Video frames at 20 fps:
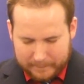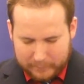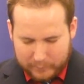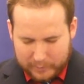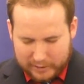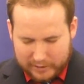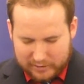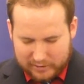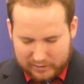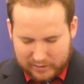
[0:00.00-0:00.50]

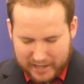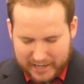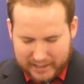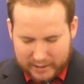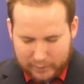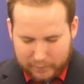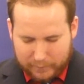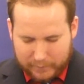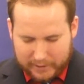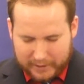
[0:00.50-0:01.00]
We just
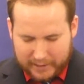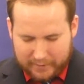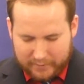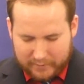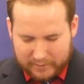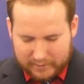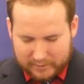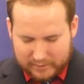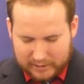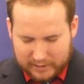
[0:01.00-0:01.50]
thank you for
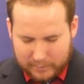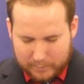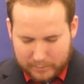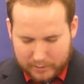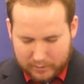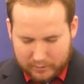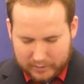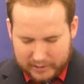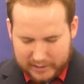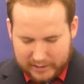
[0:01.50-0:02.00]
giving us the
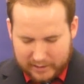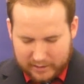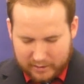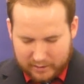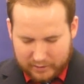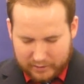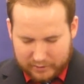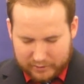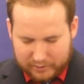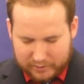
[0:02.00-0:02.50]
ability to
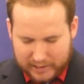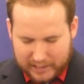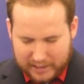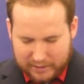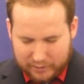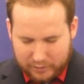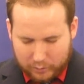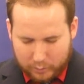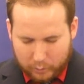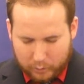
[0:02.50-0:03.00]

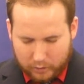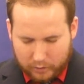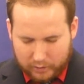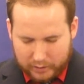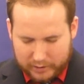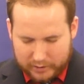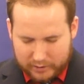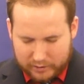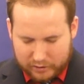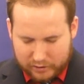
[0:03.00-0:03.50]
understand your
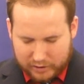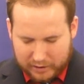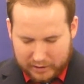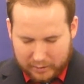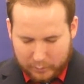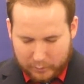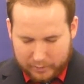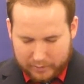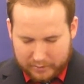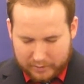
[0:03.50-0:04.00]
word and to
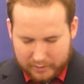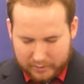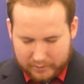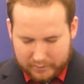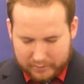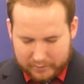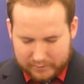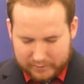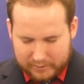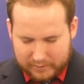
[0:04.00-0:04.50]
share it with
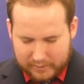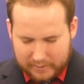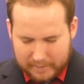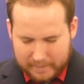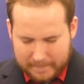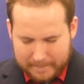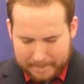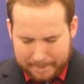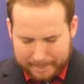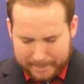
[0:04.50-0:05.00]
others.
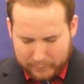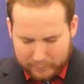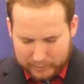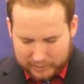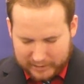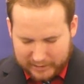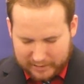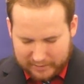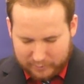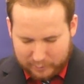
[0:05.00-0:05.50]
And
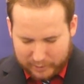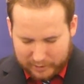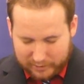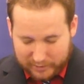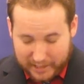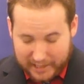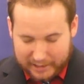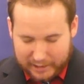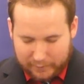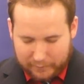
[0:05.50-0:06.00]
we get we
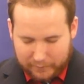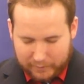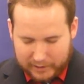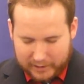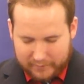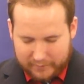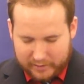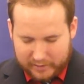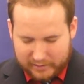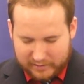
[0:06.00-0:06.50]
thank you for
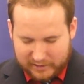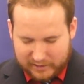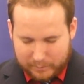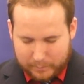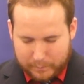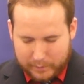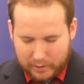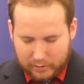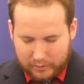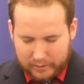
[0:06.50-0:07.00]
giving us this
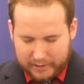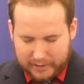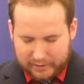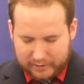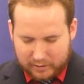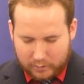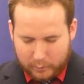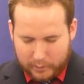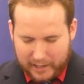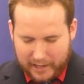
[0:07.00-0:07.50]
building
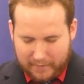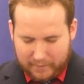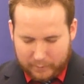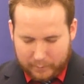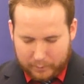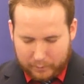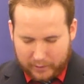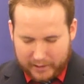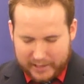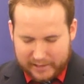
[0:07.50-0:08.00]
so we have
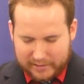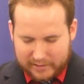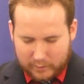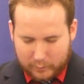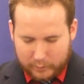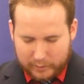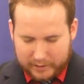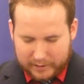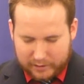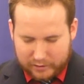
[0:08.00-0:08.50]
a place
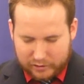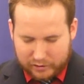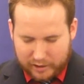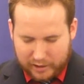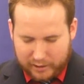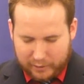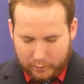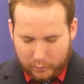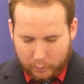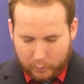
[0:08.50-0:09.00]
that we can
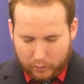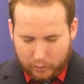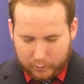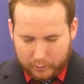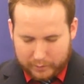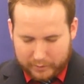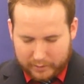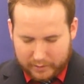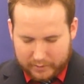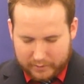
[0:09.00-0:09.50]
share your word
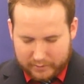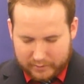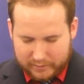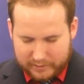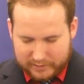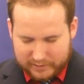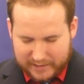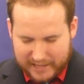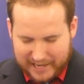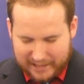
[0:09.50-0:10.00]
with others
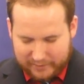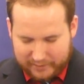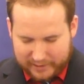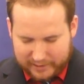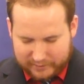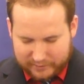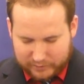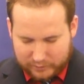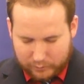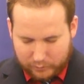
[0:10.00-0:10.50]
exactly
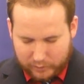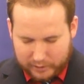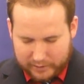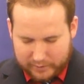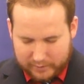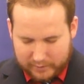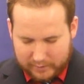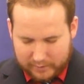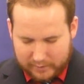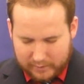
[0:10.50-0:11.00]
as it's
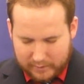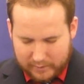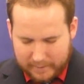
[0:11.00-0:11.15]
written.